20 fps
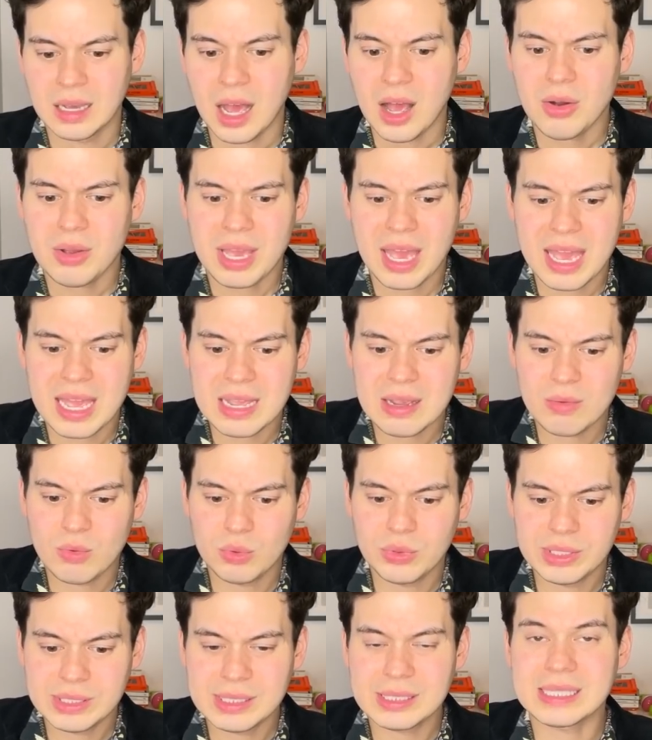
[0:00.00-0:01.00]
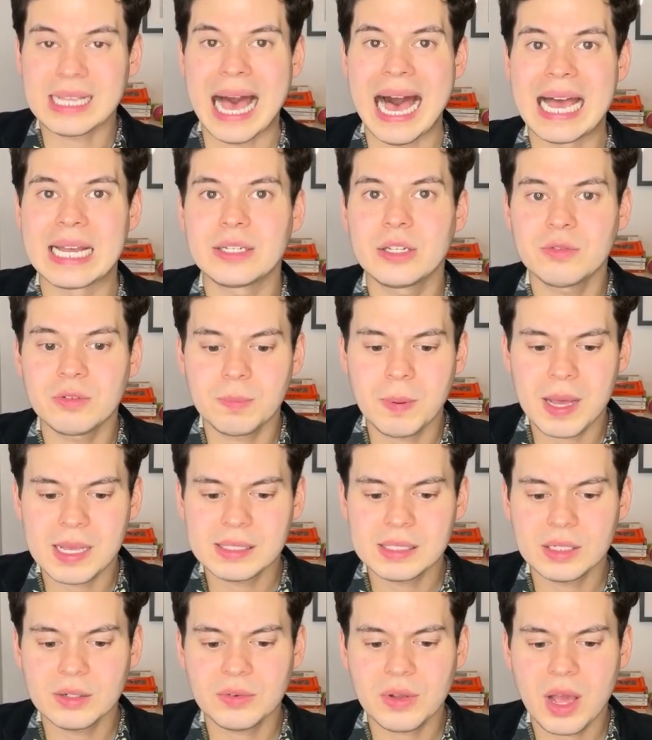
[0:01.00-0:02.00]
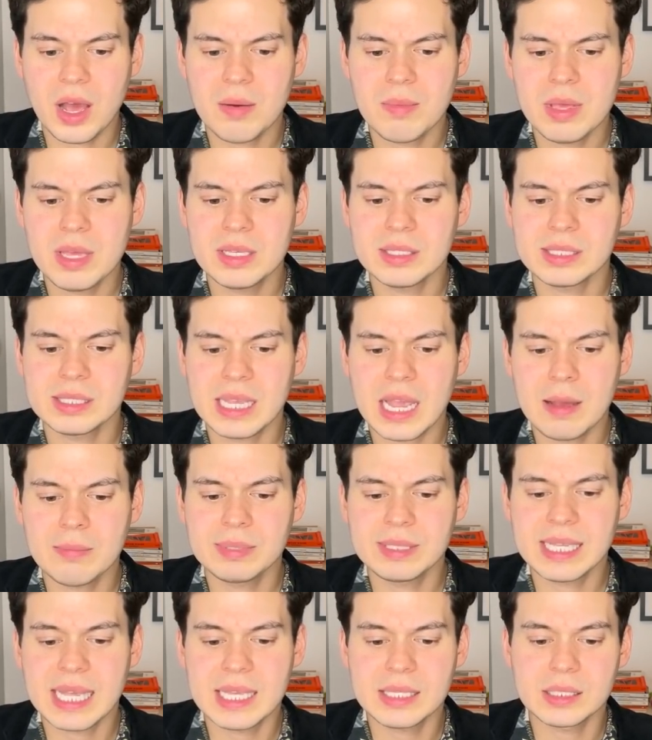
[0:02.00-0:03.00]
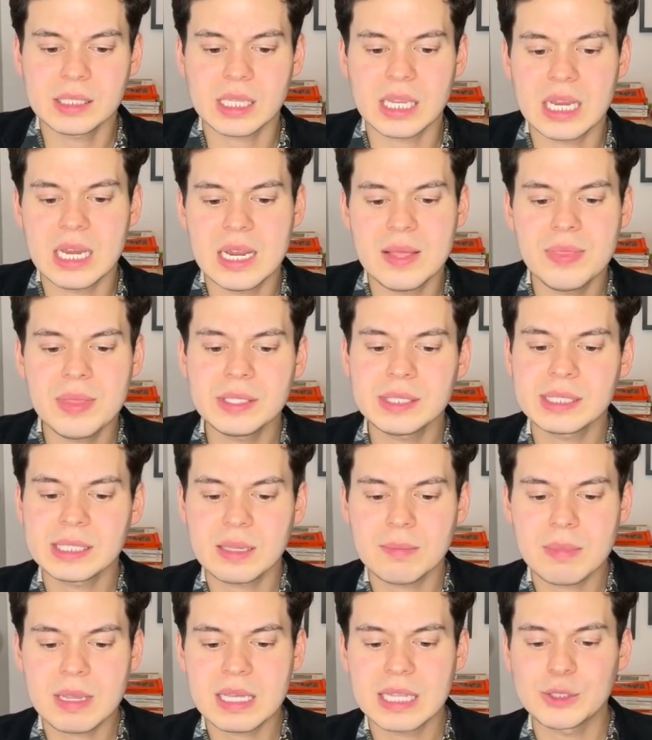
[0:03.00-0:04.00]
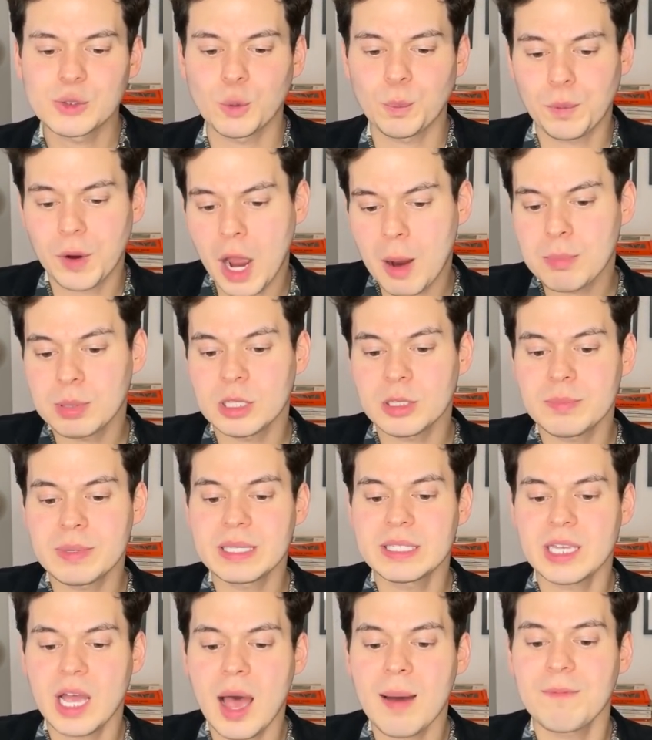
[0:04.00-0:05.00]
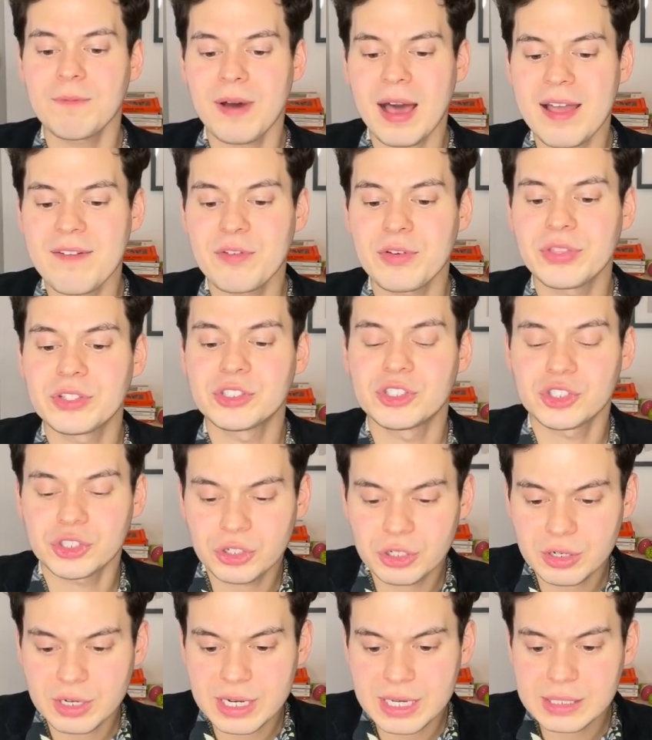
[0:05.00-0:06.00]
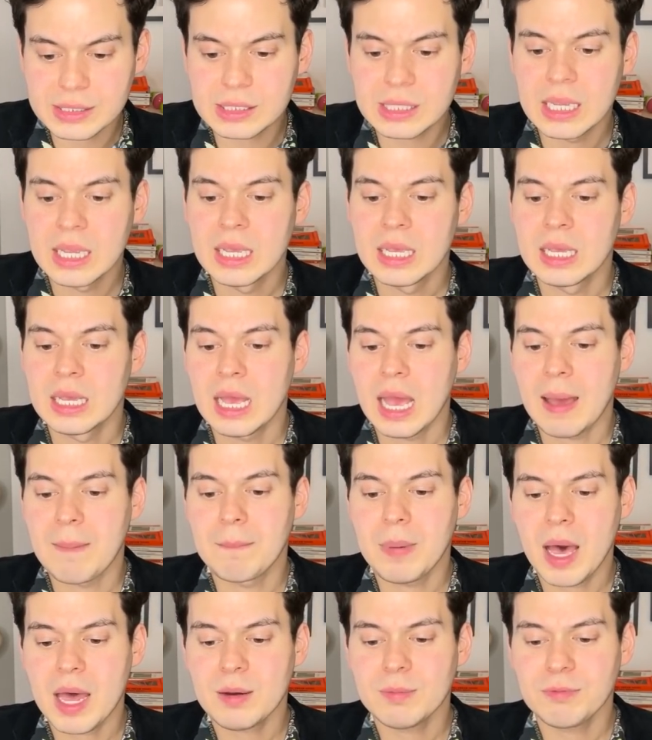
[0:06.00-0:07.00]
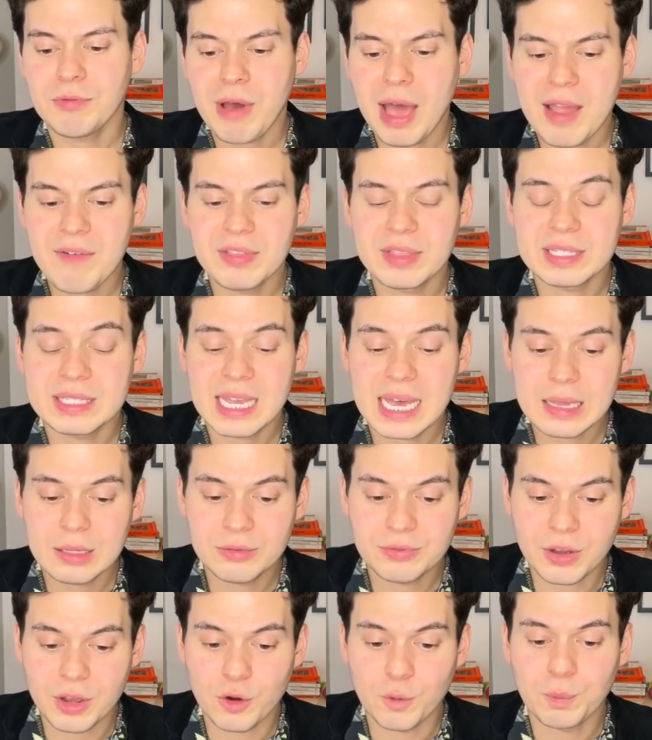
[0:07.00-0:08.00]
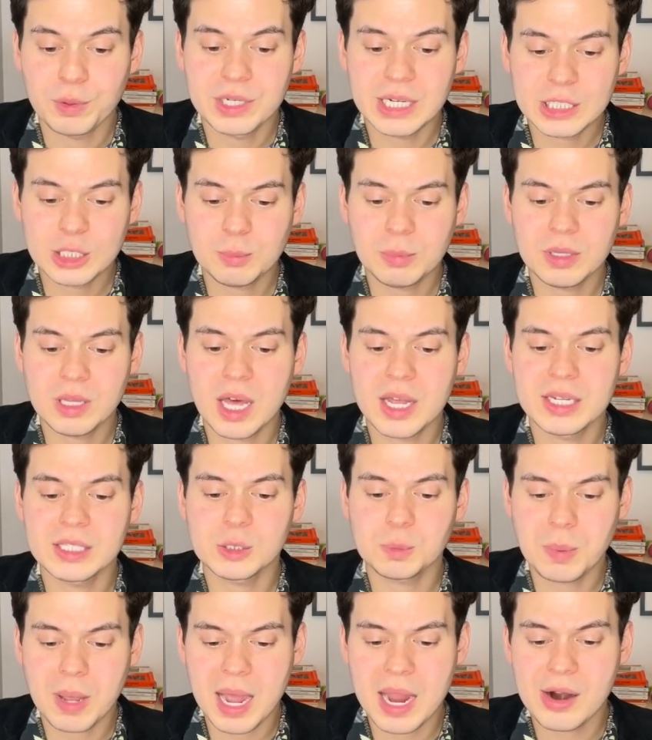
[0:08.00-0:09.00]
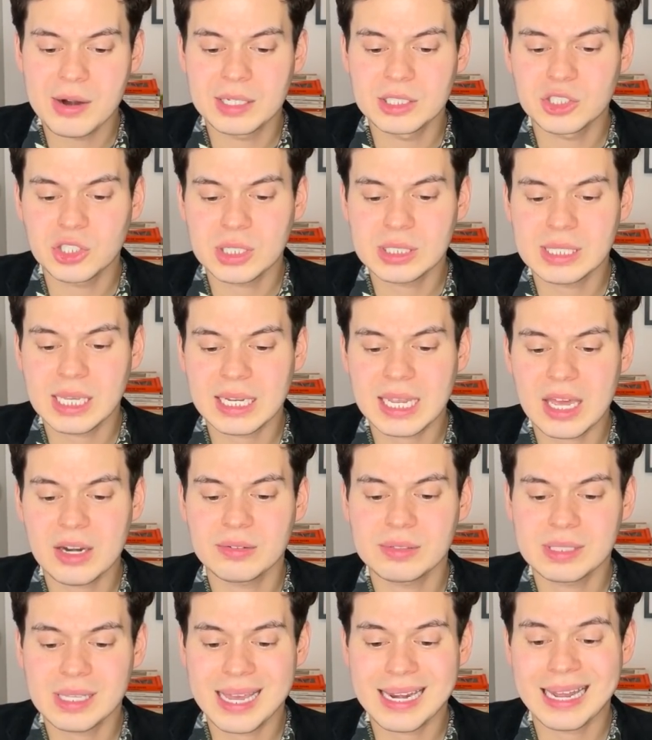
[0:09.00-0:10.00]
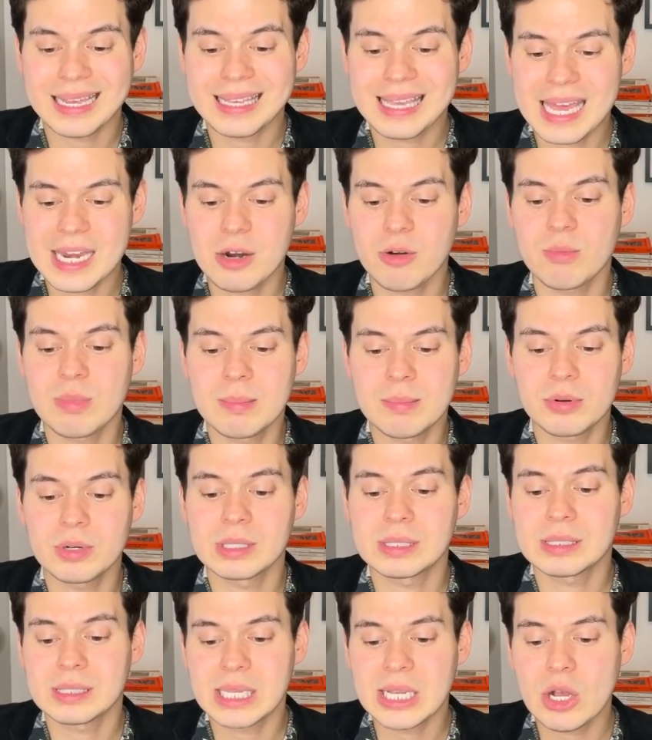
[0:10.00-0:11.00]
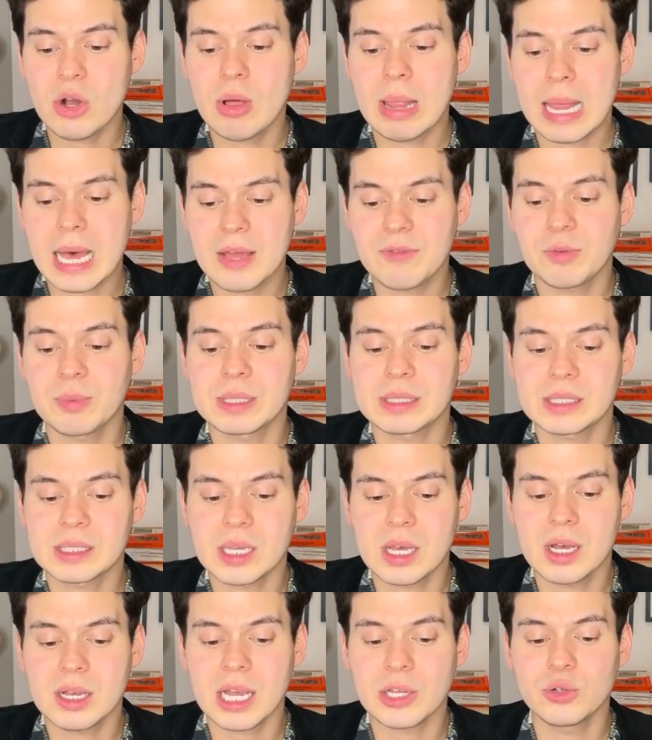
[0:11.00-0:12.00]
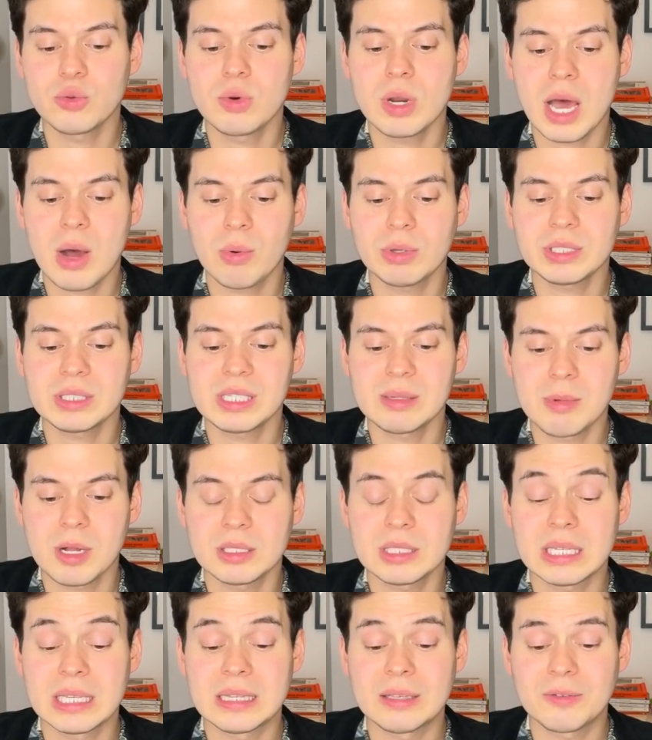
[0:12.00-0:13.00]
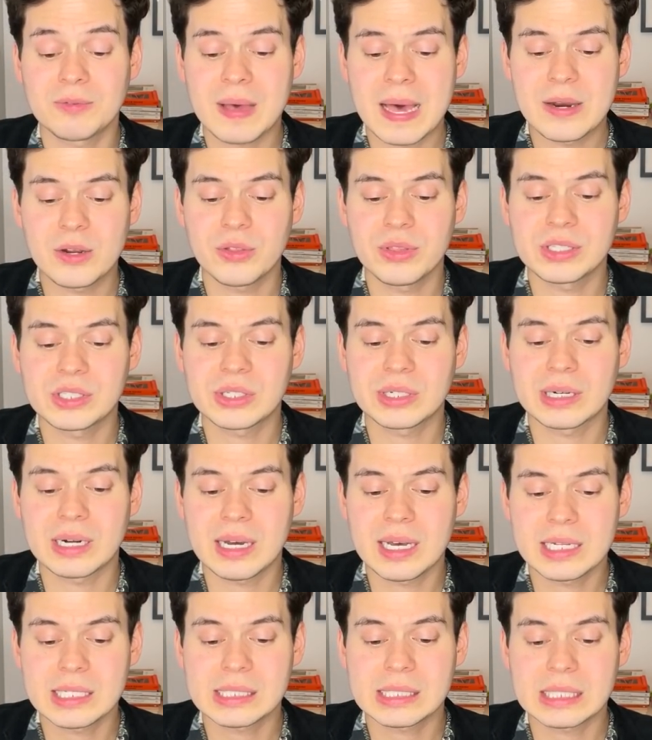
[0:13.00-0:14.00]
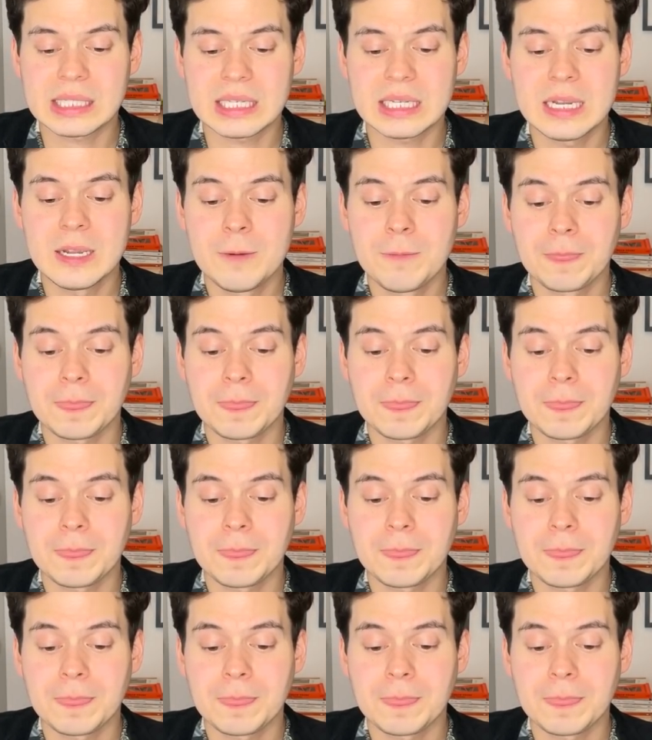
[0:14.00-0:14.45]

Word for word: okay, well this is kind of a positive comment. Sam says, in the semi, this will probably be top five with the juries. And bottom five in the televote, predictable, uninspired, and just like out of sight, I cannot remember a single line from the song. I do not want to see Malta in the final this year, honestly.